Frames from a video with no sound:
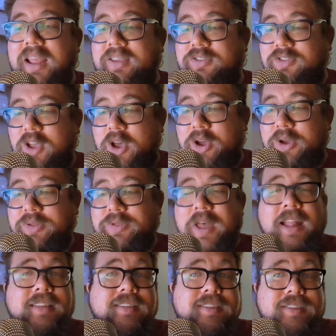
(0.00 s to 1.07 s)
so
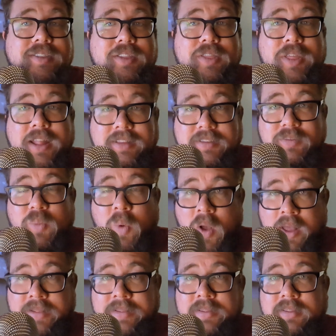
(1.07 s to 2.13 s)
that's that's
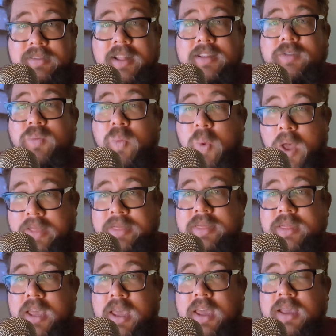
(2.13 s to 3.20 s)
one that's one
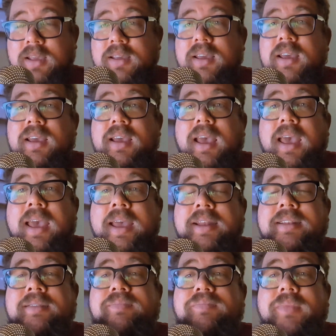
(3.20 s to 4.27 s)
thing
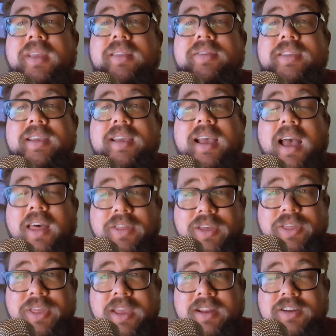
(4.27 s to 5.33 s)
and the other
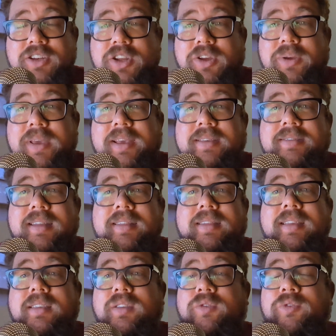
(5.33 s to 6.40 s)
thing too is that
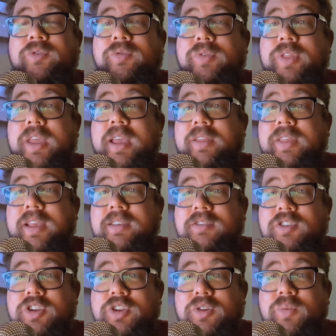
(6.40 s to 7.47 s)
this these
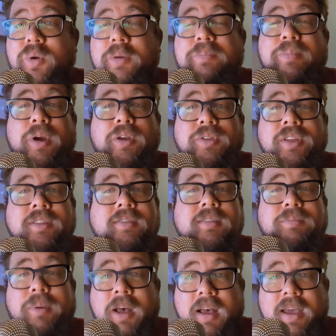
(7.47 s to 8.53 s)
two were both
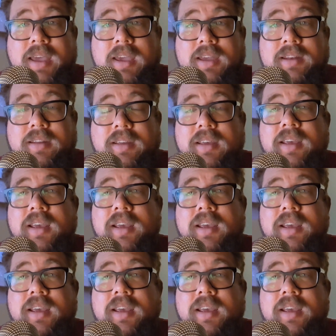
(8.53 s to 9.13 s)
inspired